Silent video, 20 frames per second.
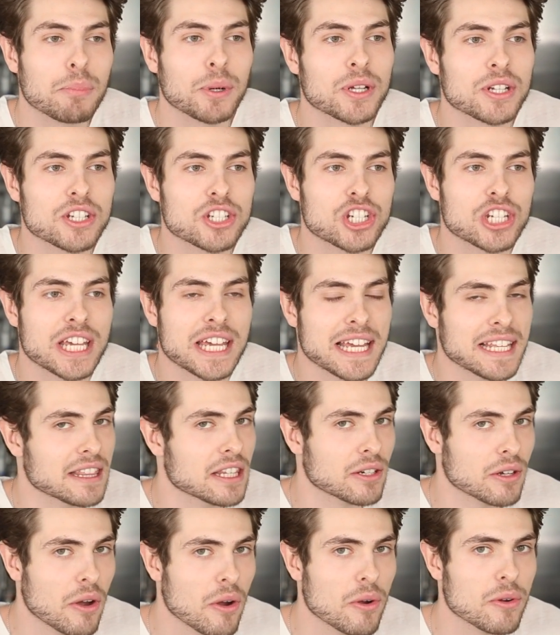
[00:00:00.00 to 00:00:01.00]
but she hit
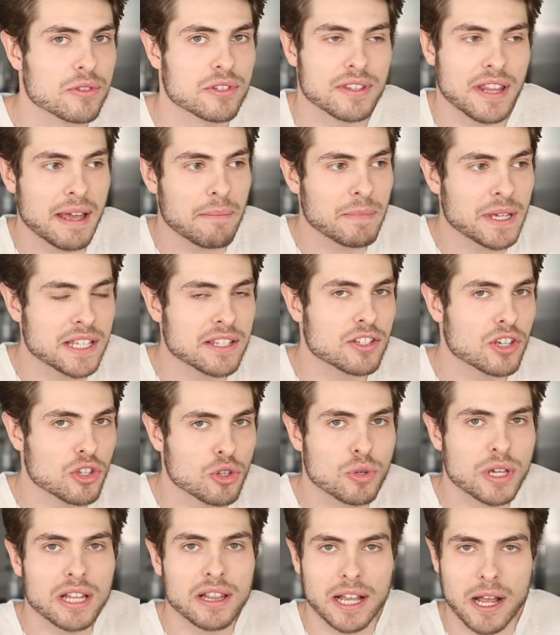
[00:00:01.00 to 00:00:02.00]
the cones, and that means
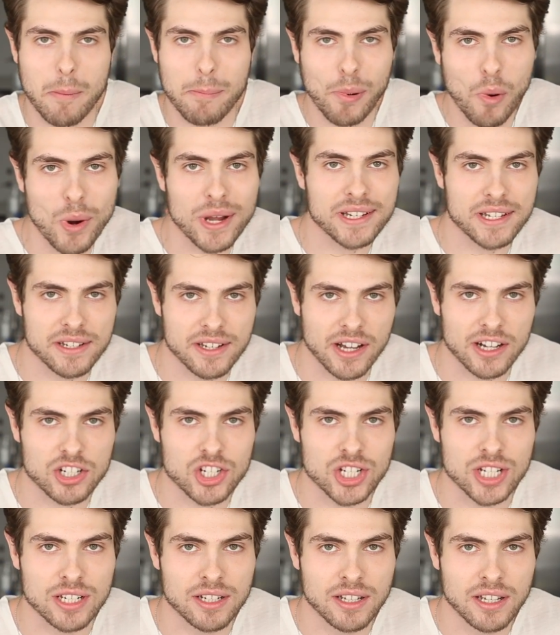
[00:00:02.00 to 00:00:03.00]
you get like a point
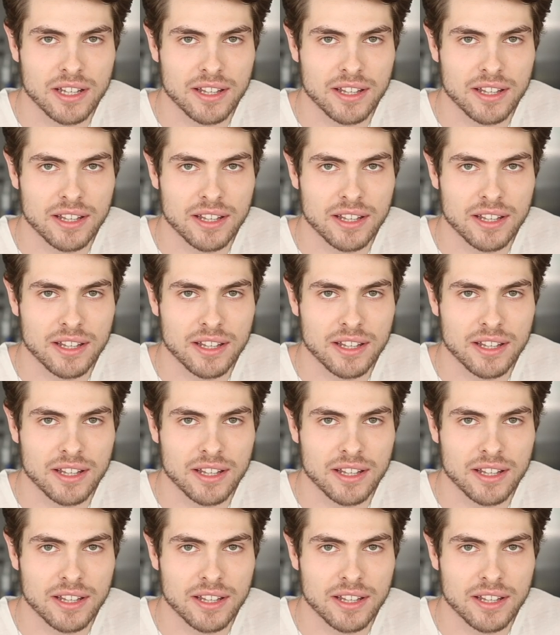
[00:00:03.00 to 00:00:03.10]
deduction.